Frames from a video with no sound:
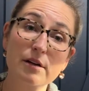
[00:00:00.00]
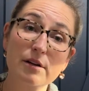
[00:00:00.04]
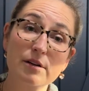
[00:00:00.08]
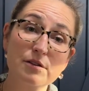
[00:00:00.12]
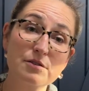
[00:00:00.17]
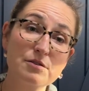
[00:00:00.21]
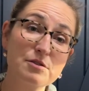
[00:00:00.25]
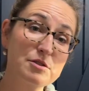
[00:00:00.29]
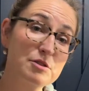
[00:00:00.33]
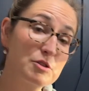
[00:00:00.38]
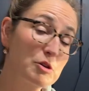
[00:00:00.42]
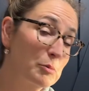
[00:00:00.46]

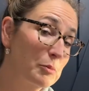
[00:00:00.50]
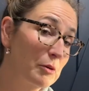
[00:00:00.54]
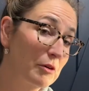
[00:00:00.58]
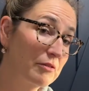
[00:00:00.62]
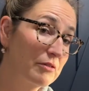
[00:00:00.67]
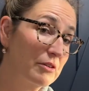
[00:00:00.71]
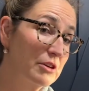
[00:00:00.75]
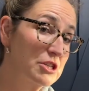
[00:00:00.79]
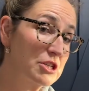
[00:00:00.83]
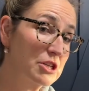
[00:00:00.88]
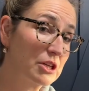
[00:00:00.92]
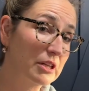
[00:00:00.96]

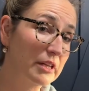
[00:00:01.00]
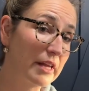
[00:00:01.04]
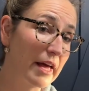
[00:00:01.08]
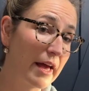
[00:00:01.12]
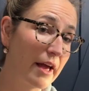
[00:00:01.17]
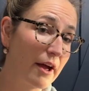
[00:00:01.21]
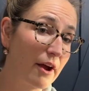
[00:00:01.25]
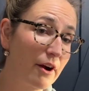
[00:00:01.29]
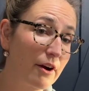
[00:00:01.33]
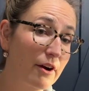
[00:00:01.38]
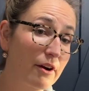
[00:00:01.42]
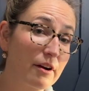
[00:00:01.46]
superficial
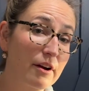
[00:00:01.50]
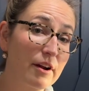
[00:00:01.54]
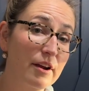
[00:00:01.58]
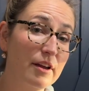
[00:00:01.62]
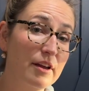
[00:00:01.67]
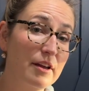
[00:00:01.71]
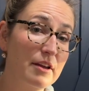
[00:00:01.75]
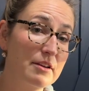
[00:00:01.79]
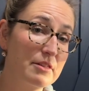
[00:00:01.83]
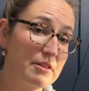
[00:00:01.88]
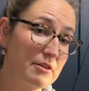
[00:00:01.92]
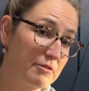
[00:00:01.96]
layer,
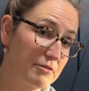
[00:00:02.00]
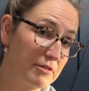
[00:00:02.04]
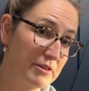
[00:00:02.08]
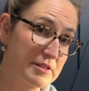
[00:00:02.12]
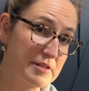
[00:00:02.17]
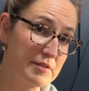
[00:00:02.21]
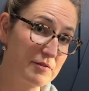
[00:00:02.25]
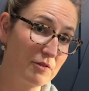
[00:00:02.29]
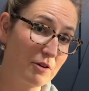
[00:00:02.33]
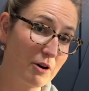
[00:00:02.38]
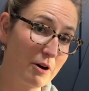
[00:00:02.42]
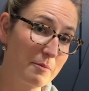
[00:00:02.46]
the first
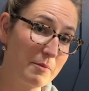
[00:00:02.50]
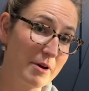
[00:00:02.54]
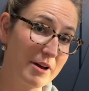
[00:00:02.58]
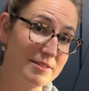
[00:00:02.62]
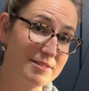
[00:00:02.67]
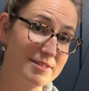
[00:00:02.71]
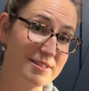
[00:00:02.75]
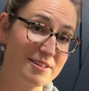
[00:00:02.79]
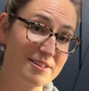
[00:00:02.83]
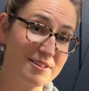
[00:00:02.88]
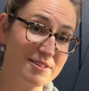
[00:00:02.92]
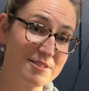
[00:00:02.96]
4
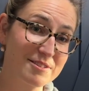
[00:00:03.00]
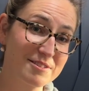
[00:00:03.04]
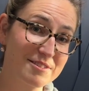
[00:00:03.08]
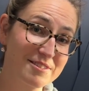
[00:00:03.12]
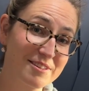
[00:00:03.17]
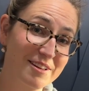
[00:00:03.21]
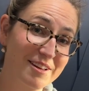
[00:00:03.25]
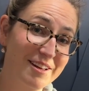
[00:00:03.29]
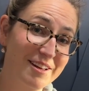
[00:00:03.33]
muscles.